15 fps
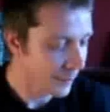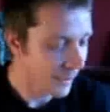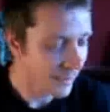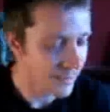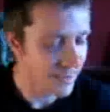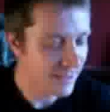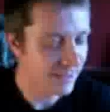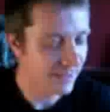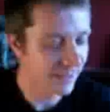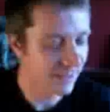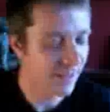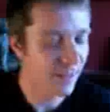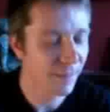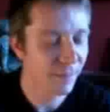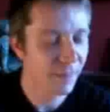but
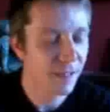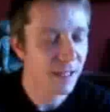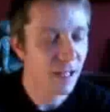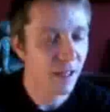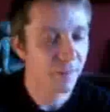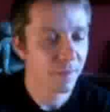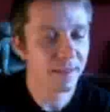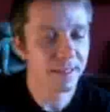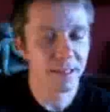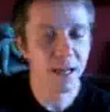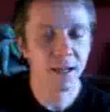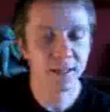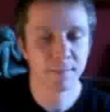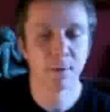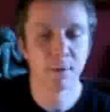this
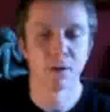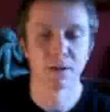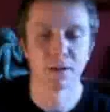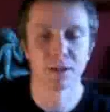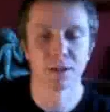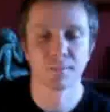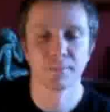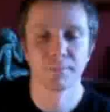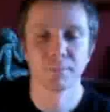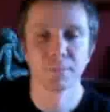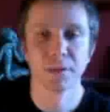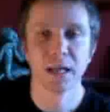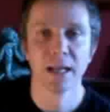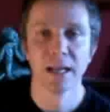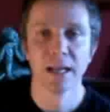last box,
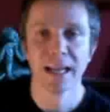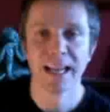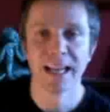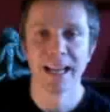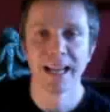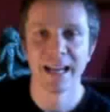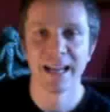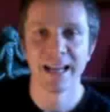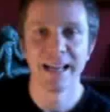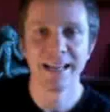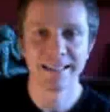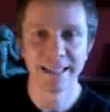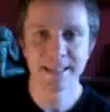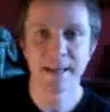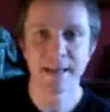
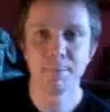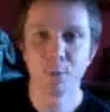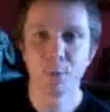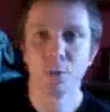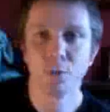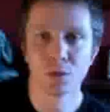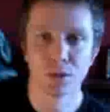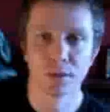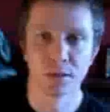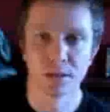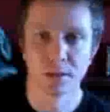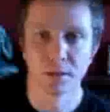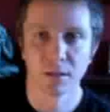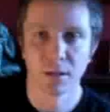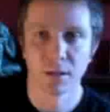is it important
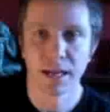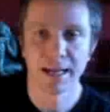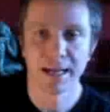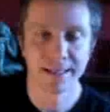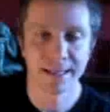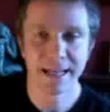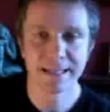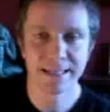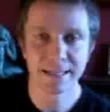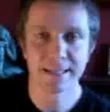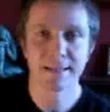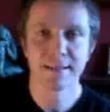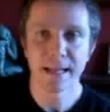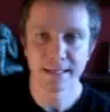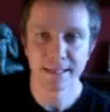and is
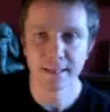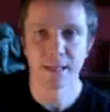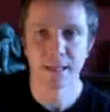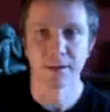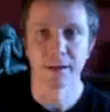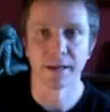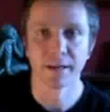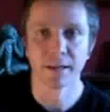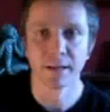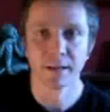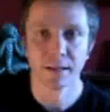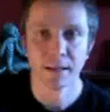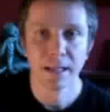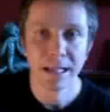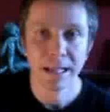it necessary?
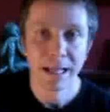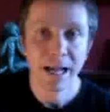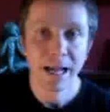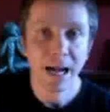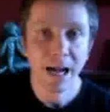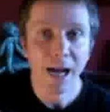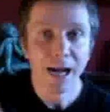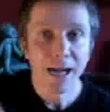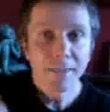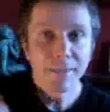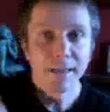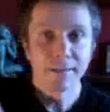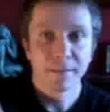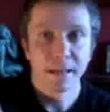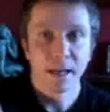I
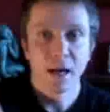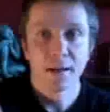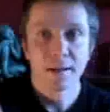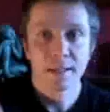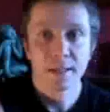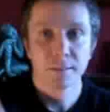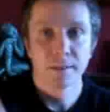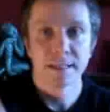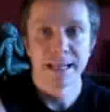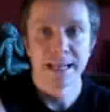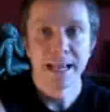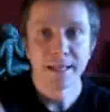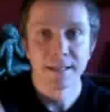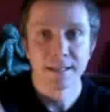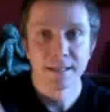think the answer is
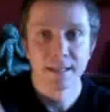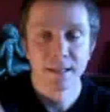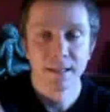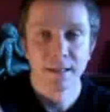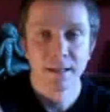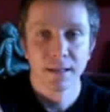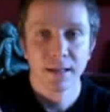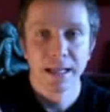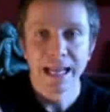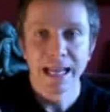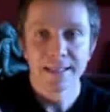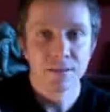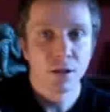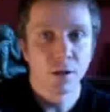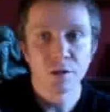yes.
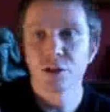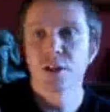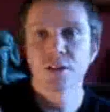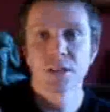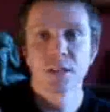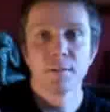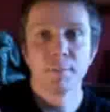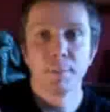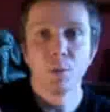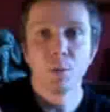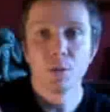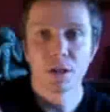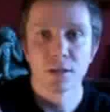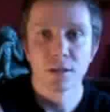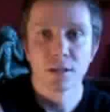It's not just
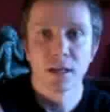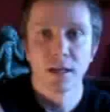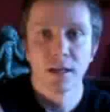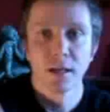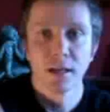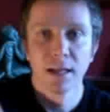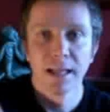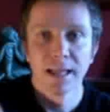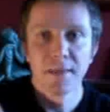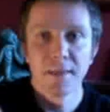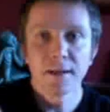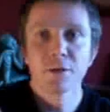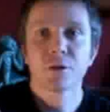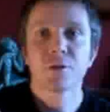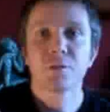important,
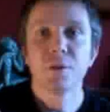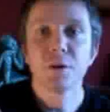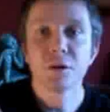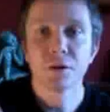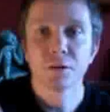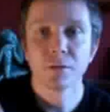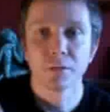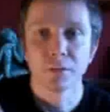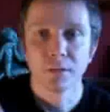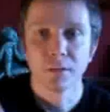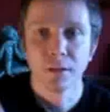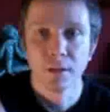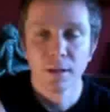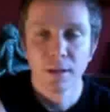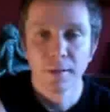they're crucial.
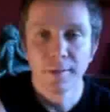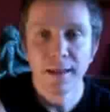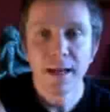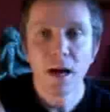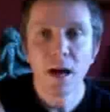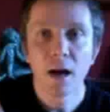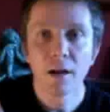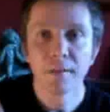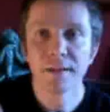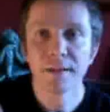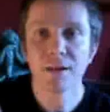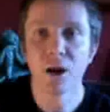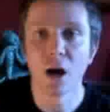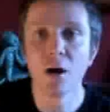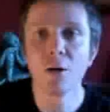They are the
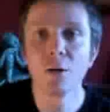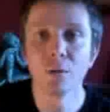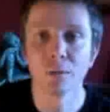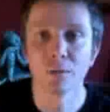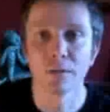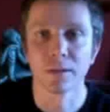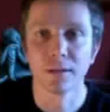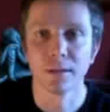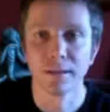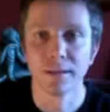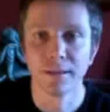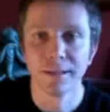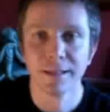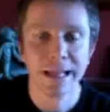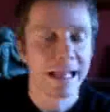goal.
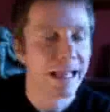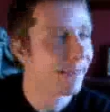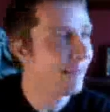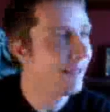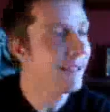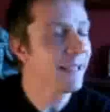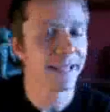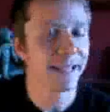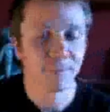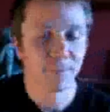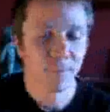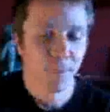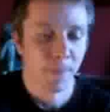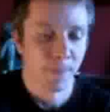Thing is,